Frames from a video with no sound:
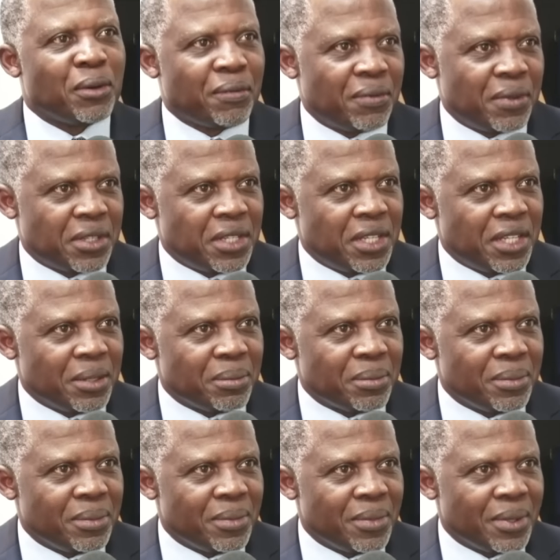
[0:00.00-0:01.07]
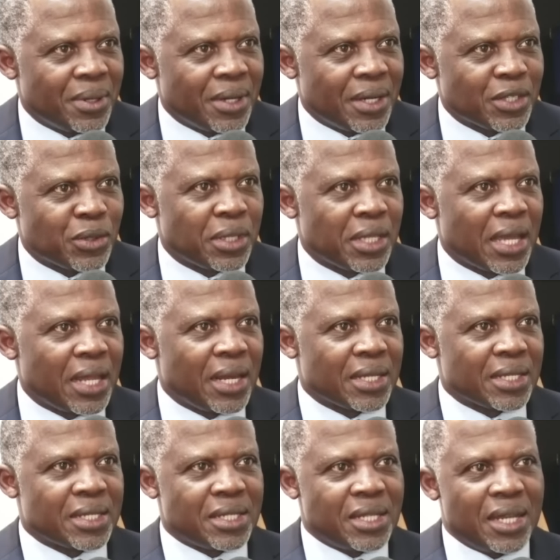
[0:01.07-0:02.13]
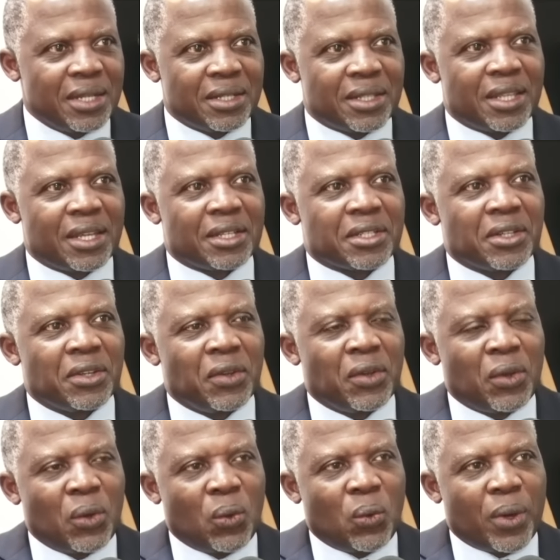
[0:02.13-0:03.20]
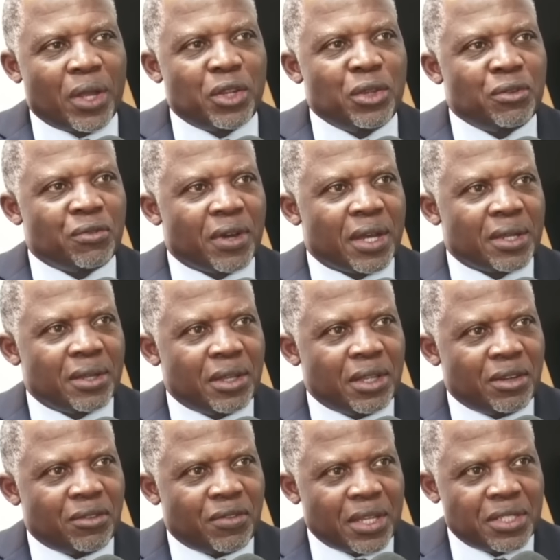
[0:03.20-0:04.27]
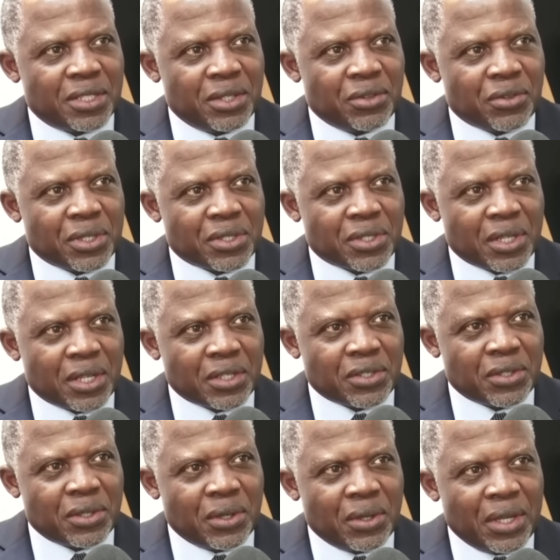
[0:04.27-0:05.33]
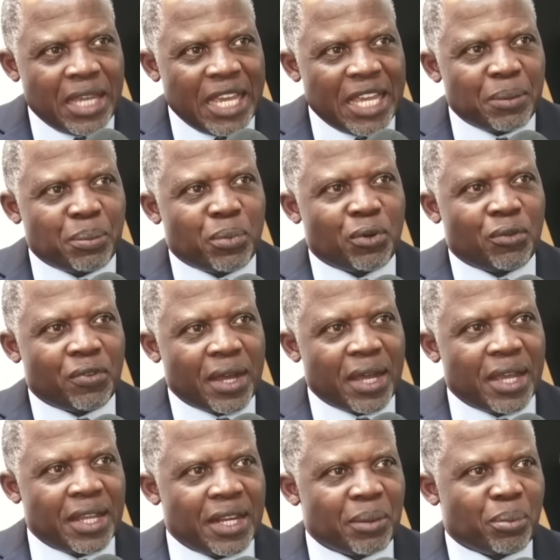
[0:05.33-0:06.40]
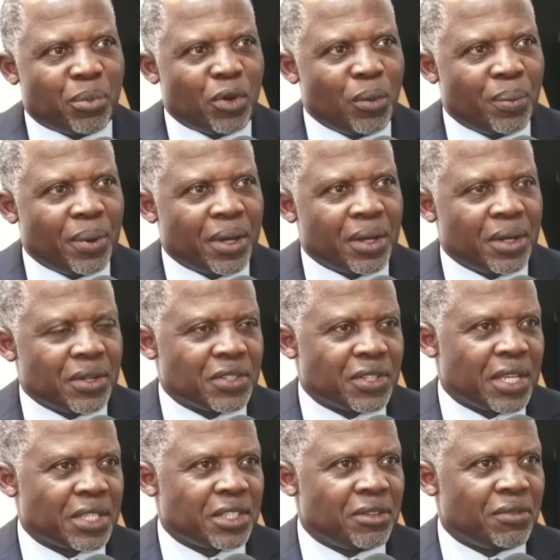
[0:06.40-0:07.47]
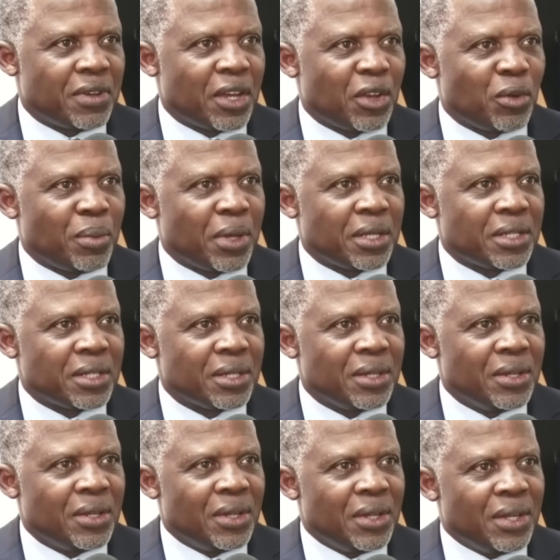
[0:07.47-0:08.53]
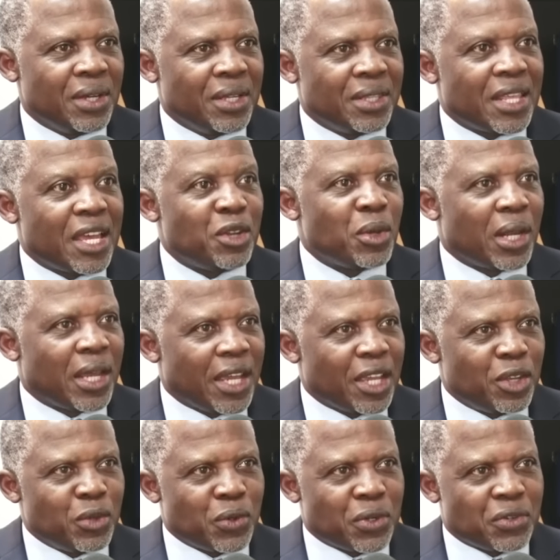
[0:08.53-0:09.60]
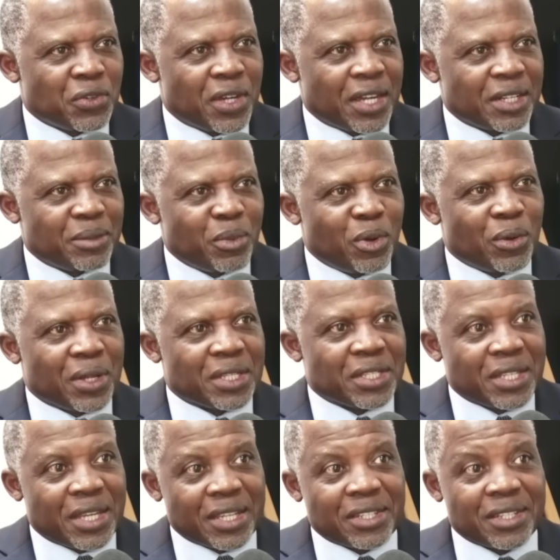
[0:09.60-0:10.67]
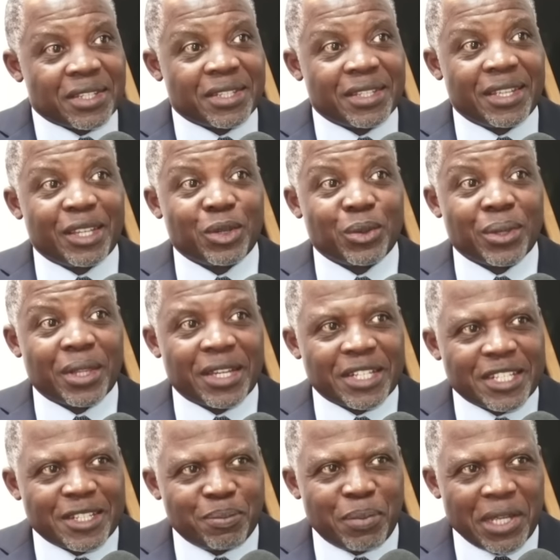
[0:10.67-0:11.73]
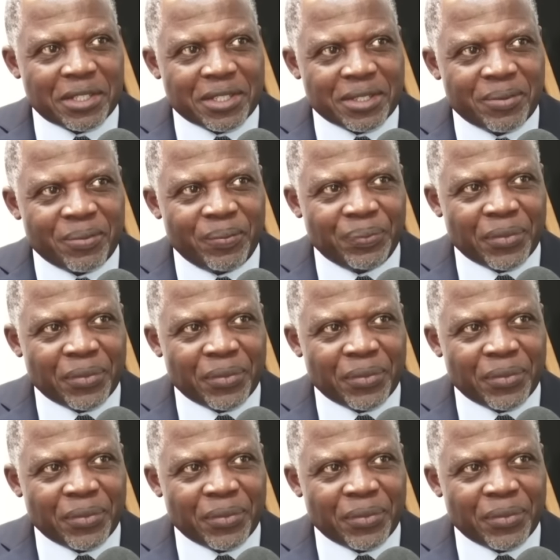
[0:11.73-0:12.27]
of the team, so they understand that when you invest in research and provide a proper research environment, then you're likely to attract more researchers into that space,